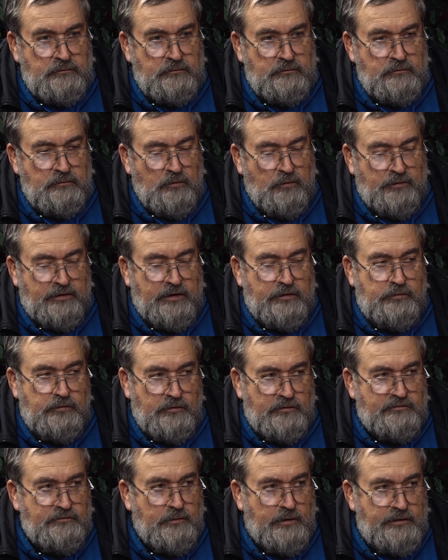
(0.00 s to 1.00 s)
or can you
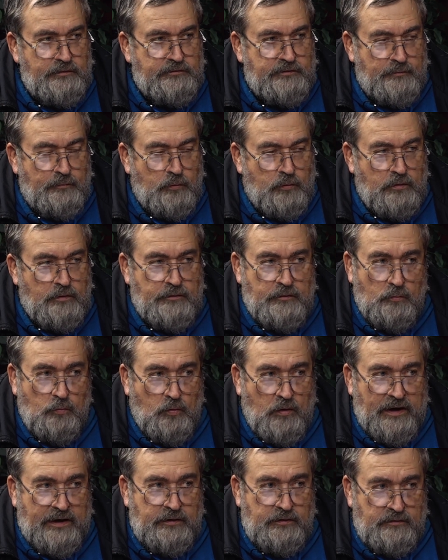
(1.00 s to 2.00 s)
explain some more than
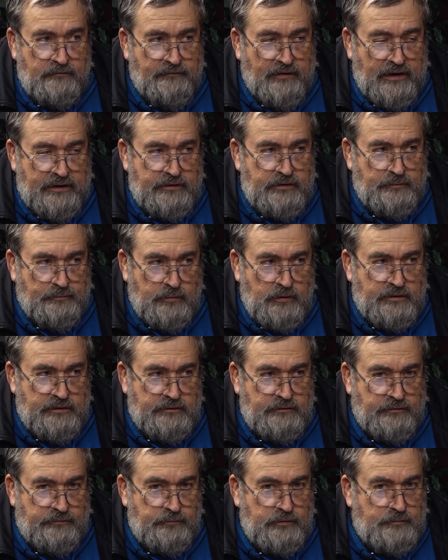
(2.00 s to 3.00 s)
why you divided the book
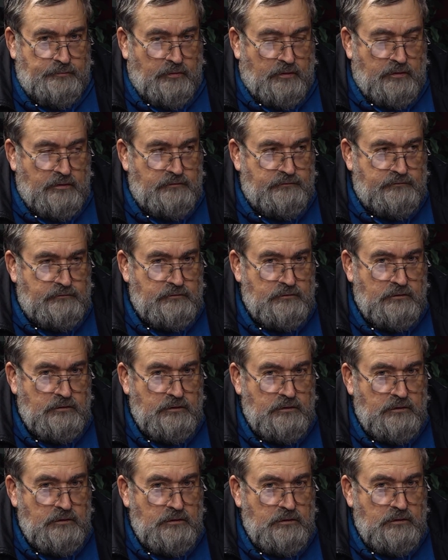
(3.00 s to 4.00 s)
into three parts?
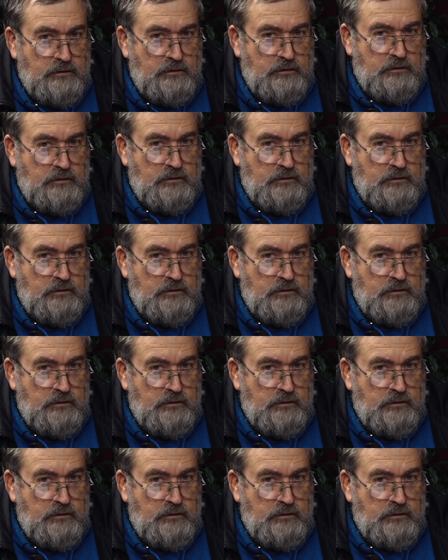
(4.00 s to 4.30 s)
Well, it